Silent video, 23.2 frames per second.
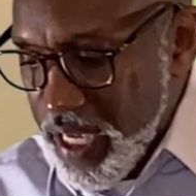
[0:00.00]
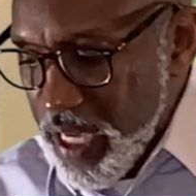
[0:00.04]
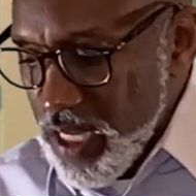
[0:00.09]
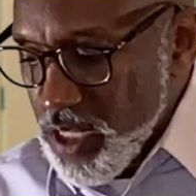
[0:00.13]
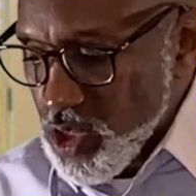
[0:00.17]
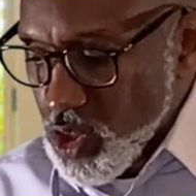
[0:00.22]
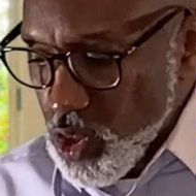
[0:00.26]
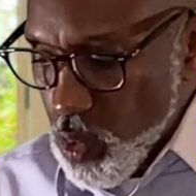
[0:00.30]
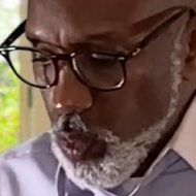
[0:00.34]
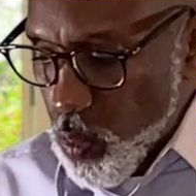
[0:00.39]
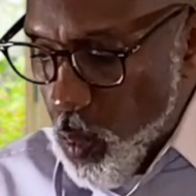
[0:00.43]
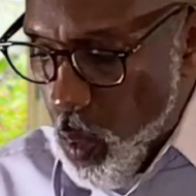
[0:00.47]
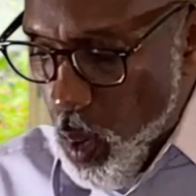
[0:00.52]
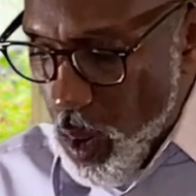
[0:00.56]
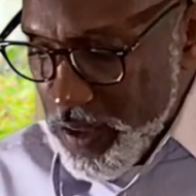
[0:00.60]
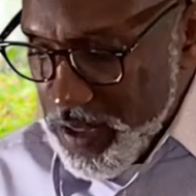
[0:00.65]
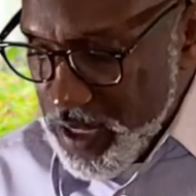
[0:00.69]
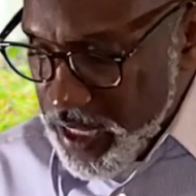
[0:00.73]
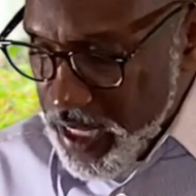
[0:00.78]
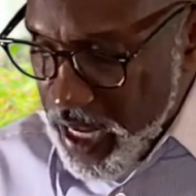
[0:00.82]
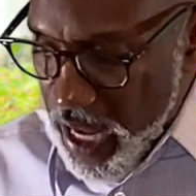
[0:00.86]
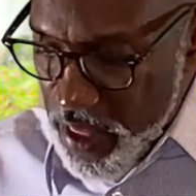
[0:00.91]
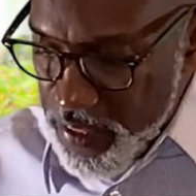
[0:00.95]
can two war
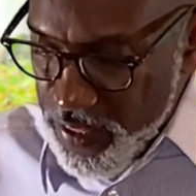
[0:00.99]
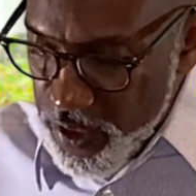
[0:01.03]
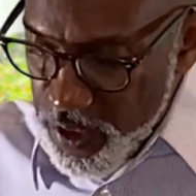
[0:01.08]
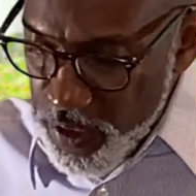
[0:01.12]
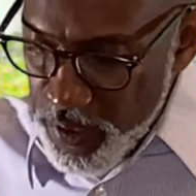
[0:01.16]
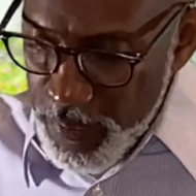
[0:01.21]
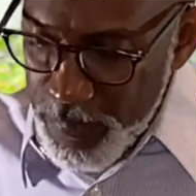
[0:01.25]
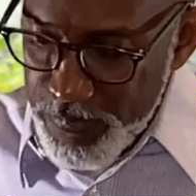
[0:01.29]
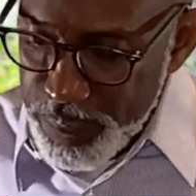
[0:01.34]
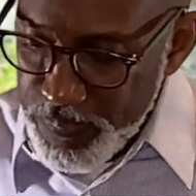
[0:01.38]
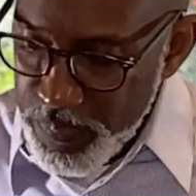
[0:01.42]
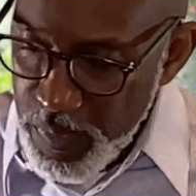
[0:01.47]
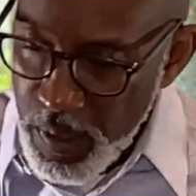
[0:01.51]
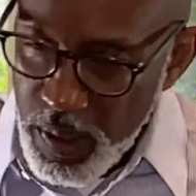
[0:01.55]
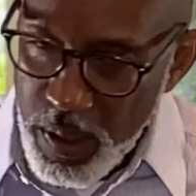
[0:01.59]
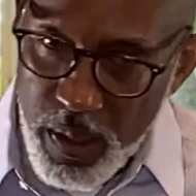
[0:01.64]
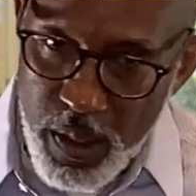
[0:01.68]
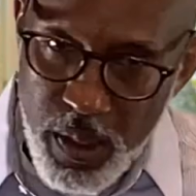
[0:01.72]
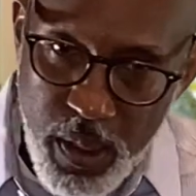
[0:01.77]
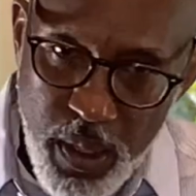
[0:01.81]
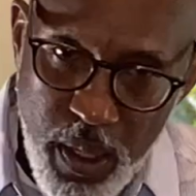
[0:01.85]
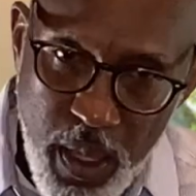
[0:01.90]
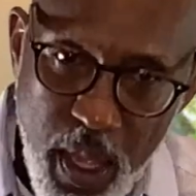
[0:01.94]
together?
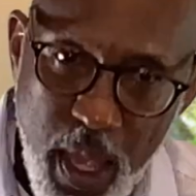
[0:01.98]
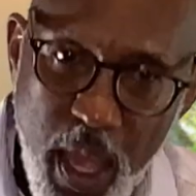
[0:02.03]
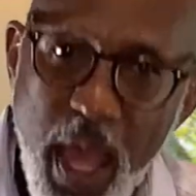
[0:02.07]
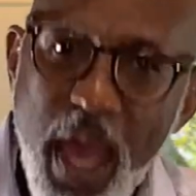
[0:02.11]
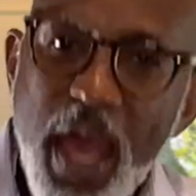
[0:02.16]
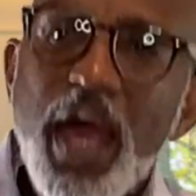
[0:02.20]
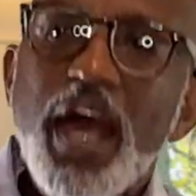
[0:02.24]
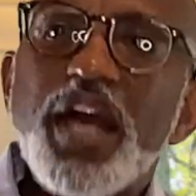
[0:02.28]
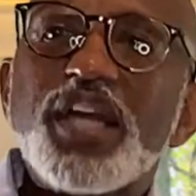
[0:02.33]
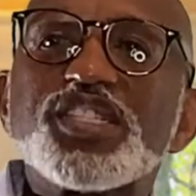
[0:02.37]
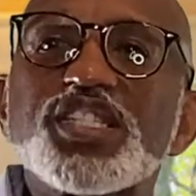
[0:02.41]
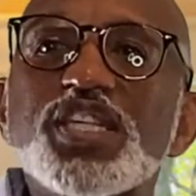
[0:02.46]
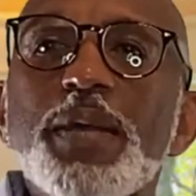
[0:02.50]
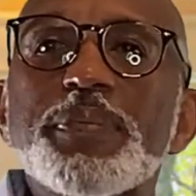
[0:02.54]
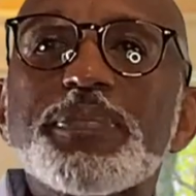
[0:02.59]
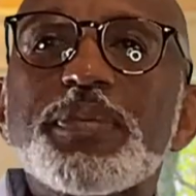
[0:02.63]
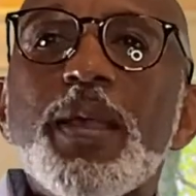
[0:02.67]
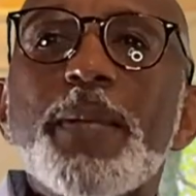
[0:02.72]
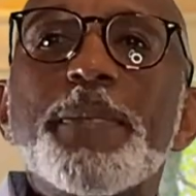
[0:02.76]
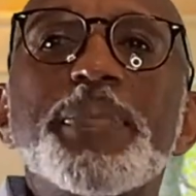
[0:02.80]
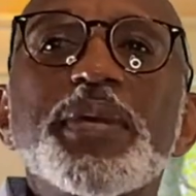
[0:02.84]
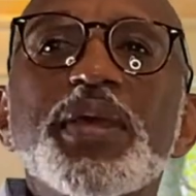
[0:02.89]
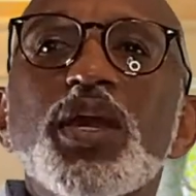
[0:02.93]
Except
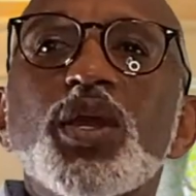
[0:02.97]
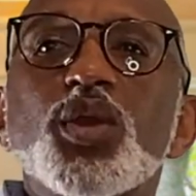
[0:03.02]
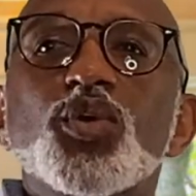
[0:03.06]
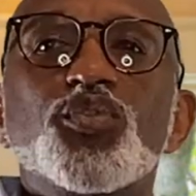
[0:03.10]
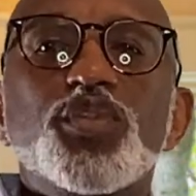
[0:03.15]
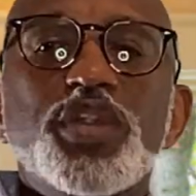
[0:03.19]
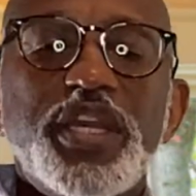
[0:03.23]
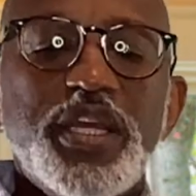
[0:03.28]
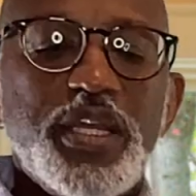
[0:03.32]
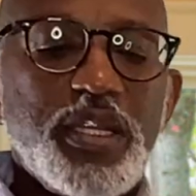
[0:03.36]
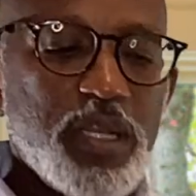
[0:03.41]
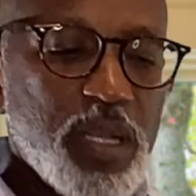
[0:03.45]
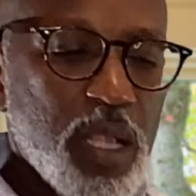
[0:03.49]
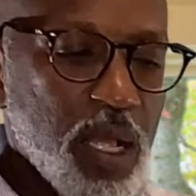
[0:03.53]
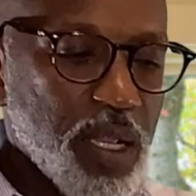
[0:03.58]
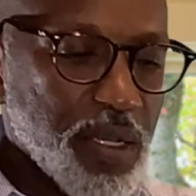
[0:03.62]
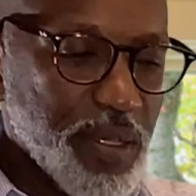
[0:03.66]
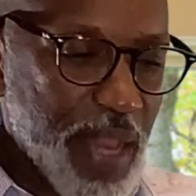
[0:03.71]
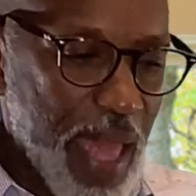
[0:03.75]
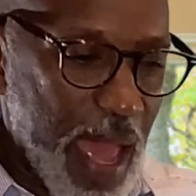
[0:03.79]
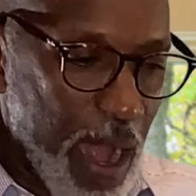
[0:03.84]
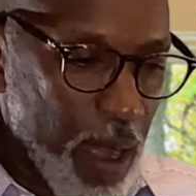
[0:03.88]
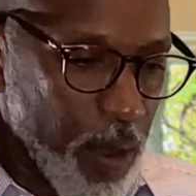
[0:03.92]
they be agreed.
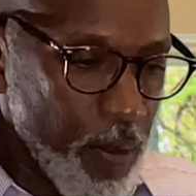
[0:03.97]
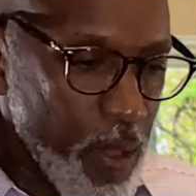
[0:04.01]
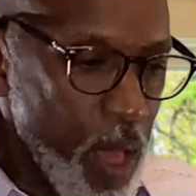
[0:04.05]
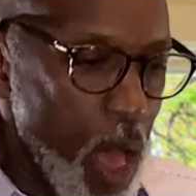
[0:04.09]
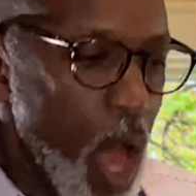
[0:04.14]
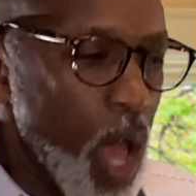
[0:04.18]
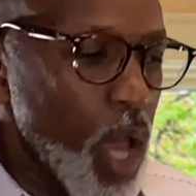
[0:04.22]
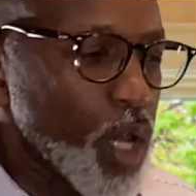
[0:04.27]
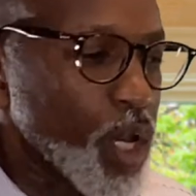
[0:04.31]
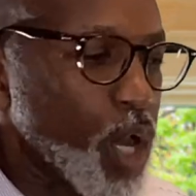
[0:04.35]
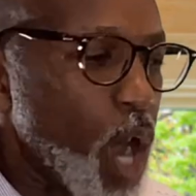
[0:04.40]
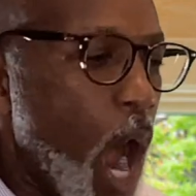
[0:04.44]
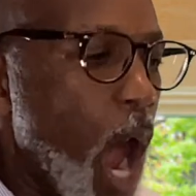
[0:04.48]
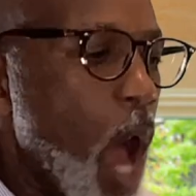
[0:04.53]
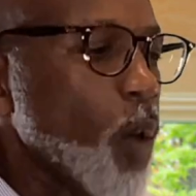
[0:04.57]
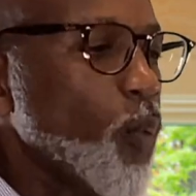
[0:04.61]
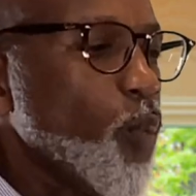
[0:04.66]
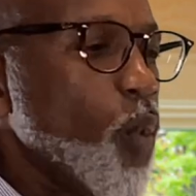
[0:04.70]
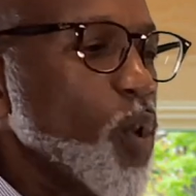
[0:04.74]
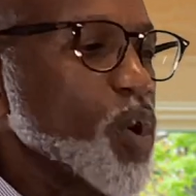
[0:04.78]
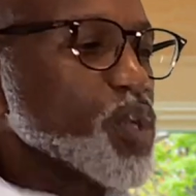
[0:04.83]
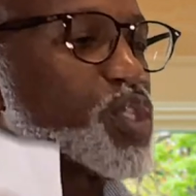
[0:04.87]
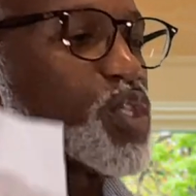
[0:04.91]
Now,
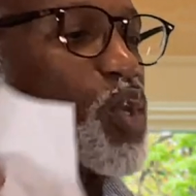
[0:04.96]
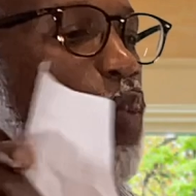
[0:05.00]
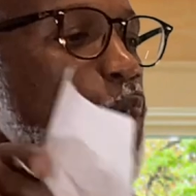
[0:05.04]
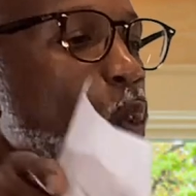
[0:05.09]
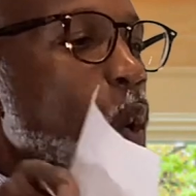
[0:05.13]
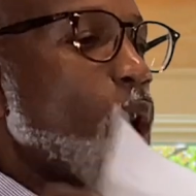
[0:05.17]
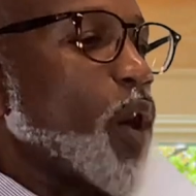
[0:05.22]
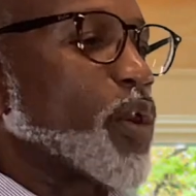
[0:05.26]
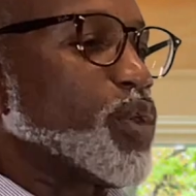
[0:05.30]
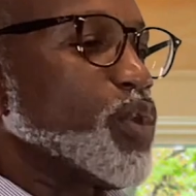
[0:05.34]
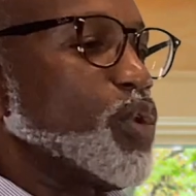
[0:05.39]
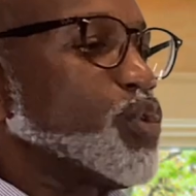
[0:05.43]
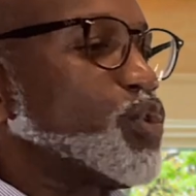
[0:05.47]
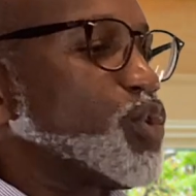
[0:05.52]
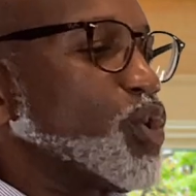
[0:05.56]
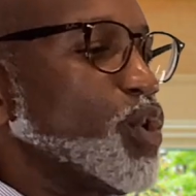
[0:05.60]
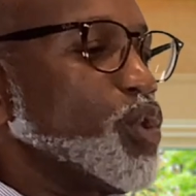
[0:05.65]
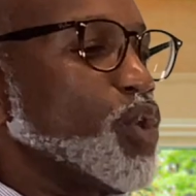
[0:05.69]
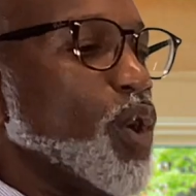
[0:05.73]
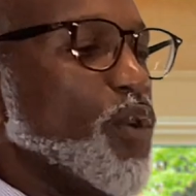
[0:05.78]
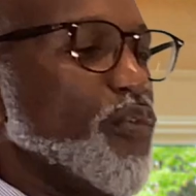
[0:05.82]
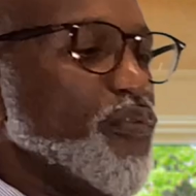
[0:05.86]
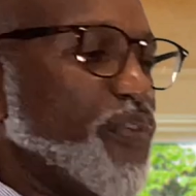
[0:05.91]
God wants to walk you to
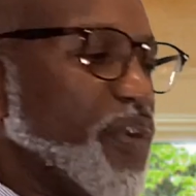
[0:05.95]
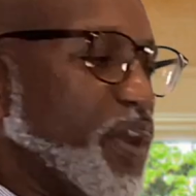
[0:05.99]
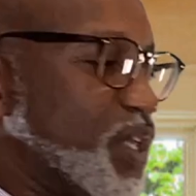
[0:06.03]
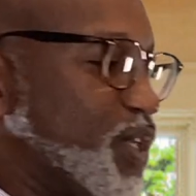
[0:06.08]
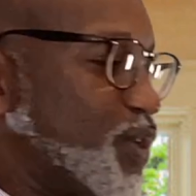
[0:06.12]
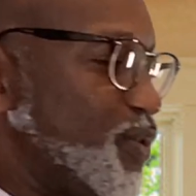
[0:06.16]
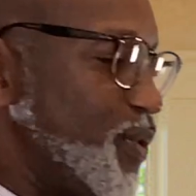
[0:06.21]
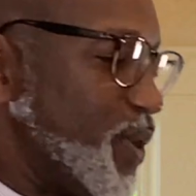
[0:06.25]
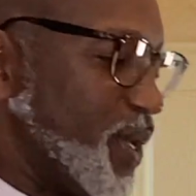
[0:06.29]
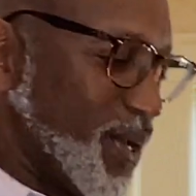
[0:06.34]
your victory.